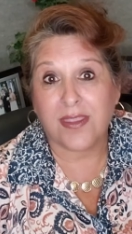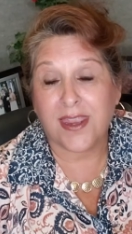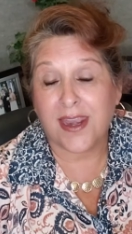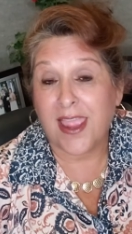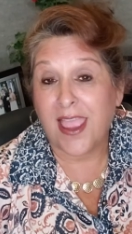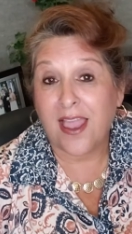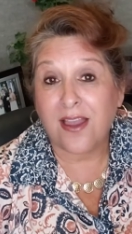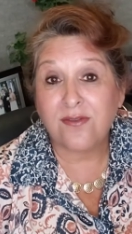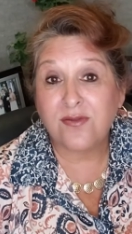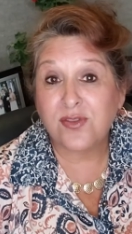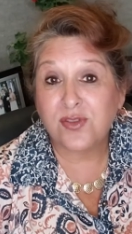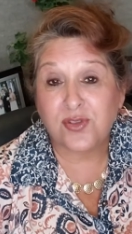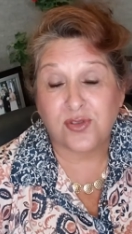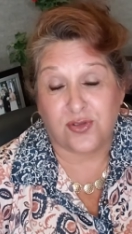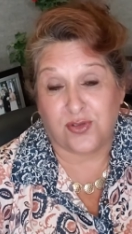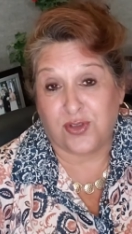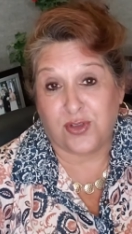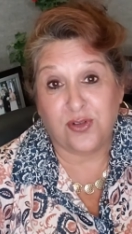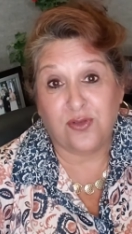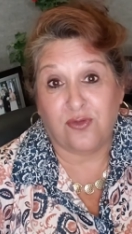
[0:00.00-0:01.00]
that I have
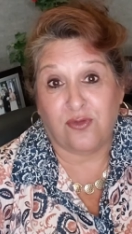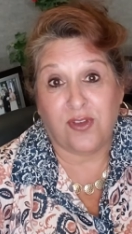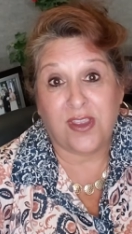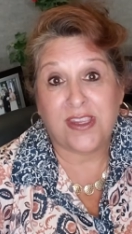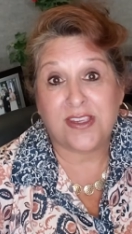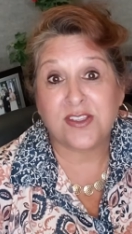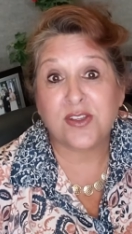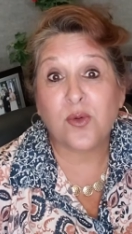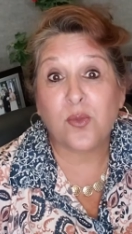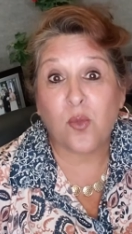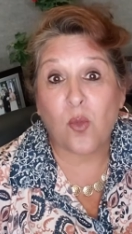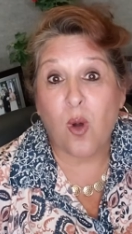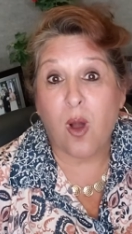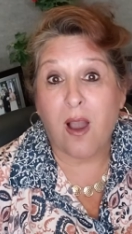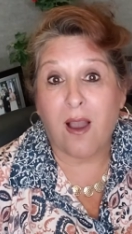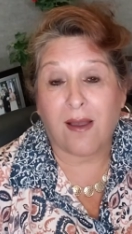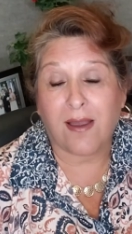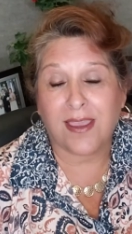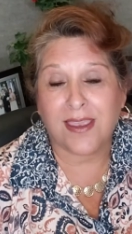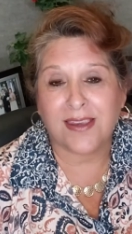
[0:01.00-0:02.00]
two feet to
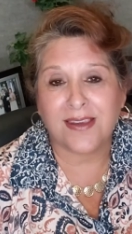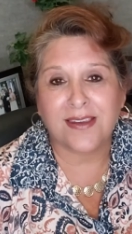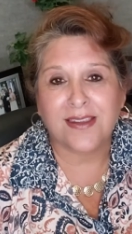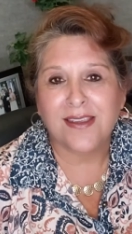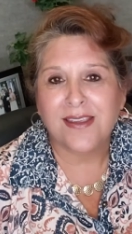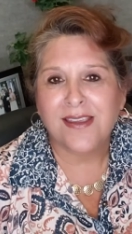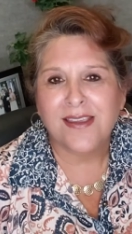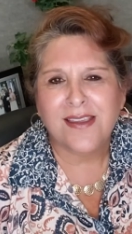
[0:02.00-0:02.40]
walk, and